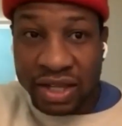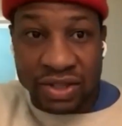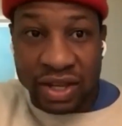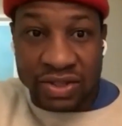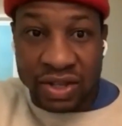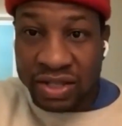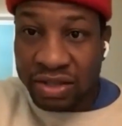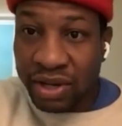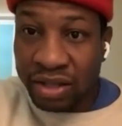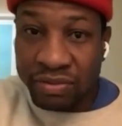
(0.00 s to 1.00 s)
X, X,
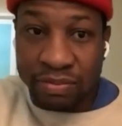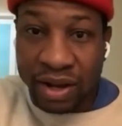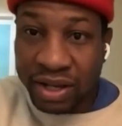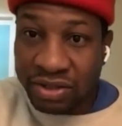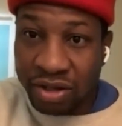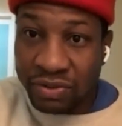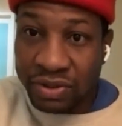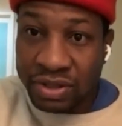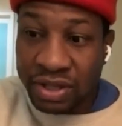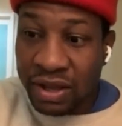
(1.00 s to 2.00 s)
X amount of box
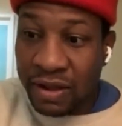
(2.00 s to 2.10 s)
office?